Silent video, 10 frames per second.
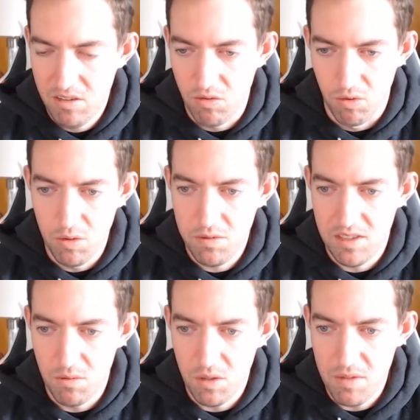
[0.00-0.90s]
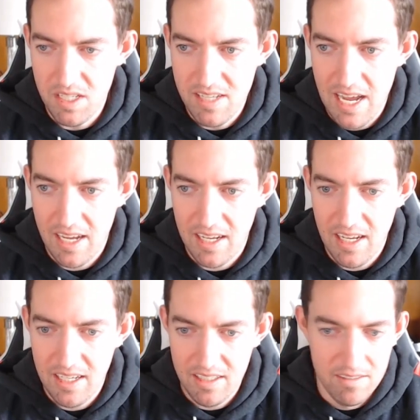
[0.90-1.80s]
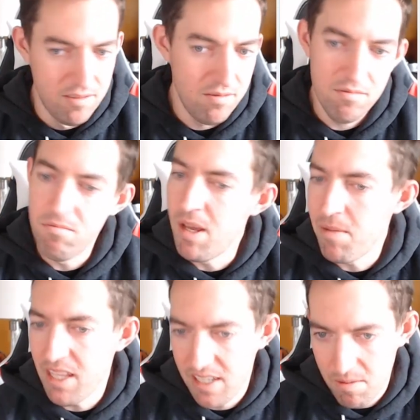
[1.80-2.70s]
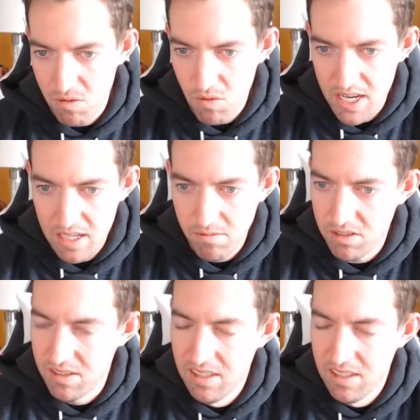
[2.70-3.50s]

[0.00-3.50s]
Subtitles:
groups that we'll be attacking. Maybe they come in waves.